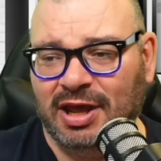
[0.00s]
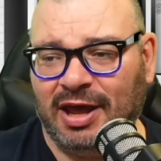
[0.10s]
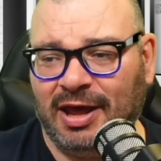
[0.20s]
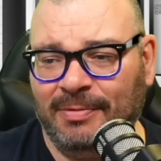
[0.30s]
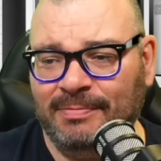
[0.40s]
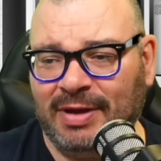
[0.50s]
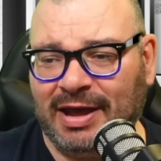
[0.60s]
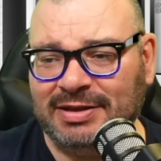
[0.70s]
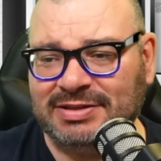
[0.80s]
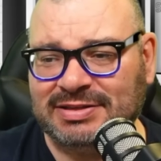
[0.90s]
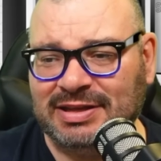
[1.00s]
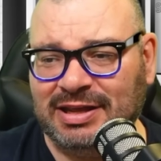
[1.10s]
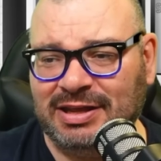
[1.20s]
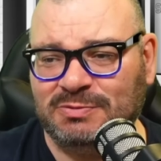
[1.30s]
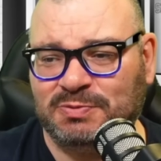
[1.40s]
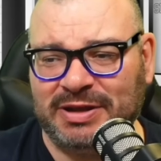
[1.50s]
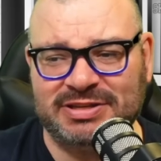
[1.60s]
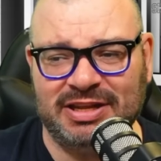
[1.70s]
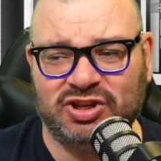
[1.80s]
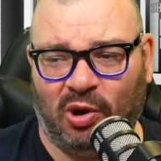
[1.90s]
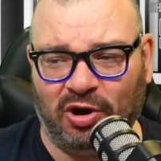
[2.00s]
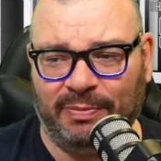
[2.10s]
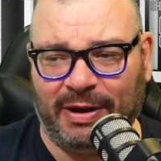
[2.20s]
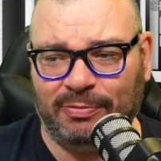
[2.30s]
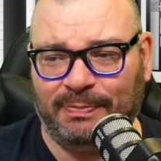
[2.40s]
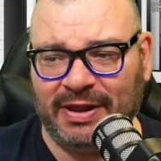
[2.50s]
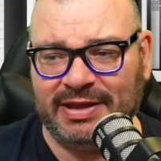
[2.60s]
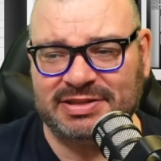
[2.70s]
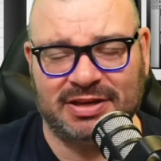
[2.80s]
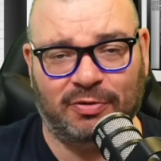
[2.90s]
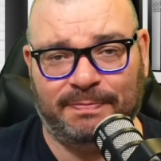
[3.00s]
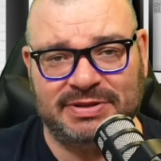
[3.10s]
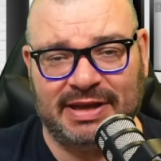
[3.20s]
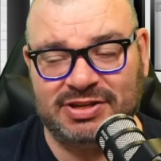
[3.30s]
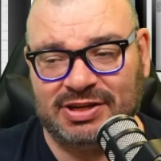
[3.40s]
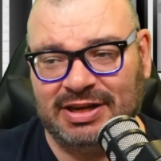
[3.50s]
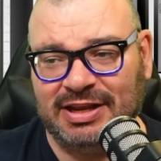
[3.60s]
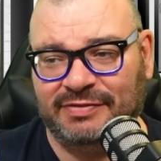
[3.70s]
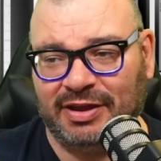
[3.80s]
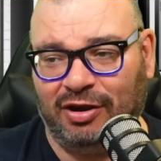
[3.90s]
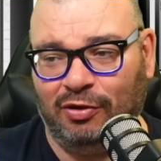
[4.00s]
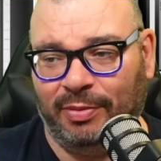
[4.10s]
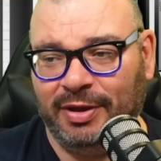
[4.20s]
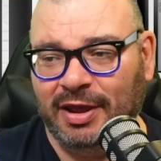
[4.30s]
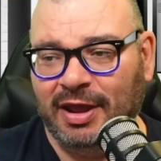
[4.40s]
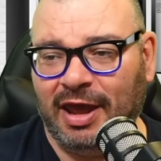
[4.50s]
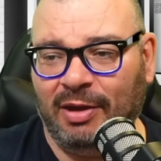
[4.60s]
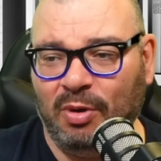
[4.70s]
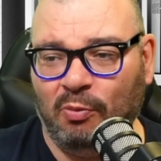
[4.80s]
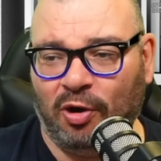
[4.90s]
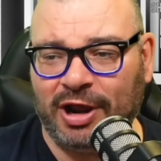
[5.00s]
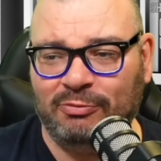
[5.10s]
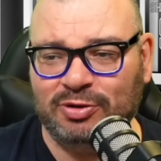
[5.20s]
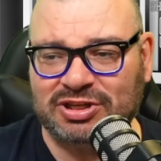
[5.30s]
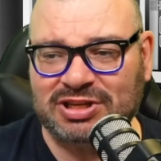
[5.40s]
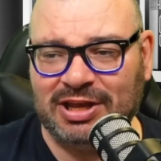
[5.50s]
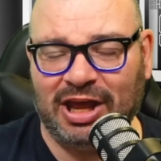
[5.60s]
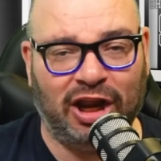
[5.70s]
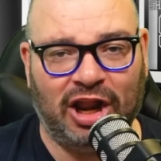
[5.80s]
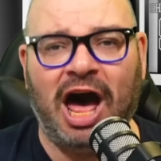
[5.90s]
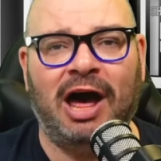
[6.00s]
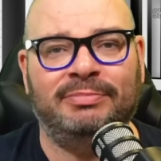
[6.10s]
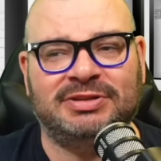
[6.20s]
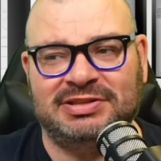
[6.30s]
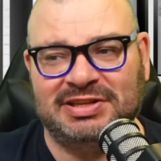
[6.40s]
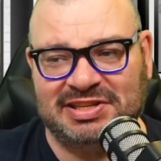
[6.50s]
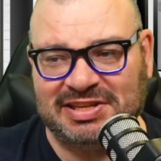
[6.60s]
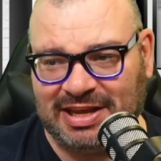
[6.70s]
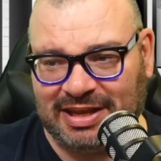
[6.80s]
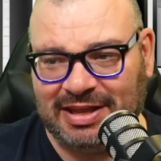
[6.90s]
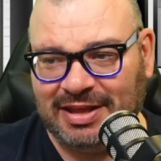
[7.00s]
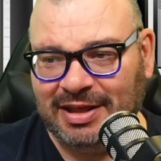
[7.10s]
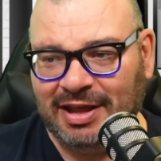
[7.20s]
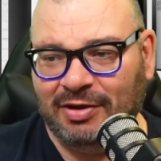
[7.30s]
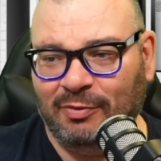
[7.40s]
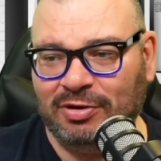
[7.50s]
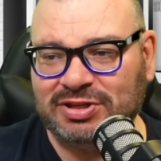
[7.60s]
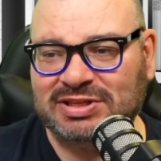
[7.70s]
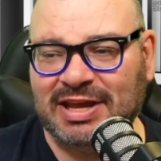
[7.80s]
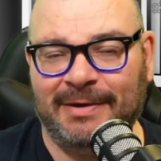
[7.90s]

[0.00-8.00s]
And he's basically talking about players that could potentially leave the club. What I was alarmed to see was...